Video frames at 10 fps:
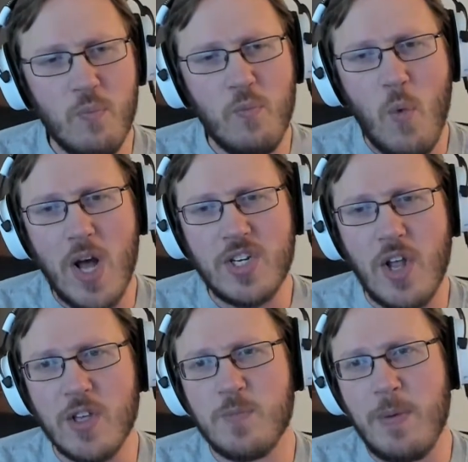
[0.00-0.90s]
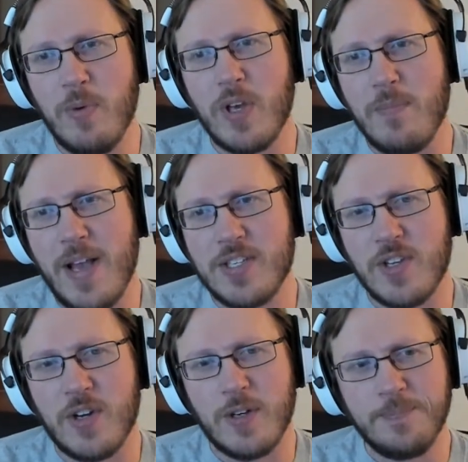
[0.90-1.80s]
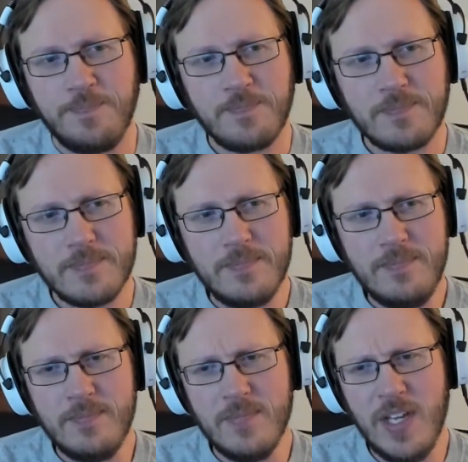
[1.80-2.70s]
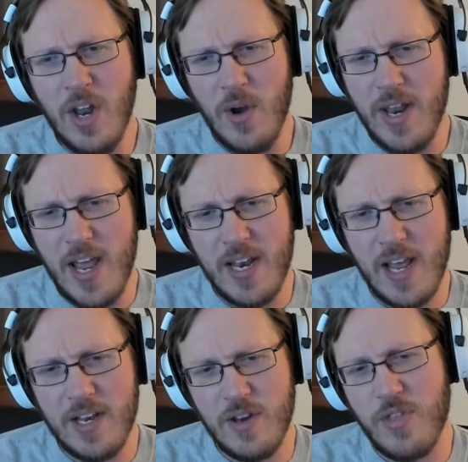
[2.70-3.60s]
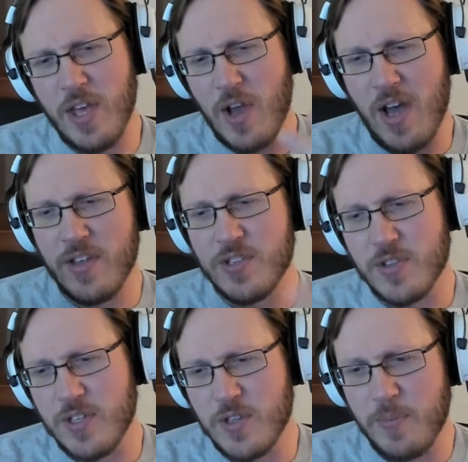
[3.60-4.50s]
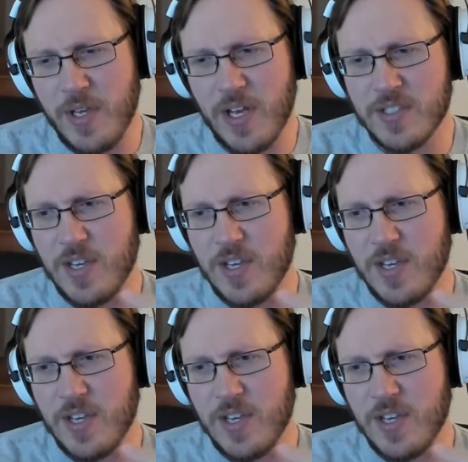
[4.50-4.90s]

watched all those people get massacred. And you think, oh, these are peons.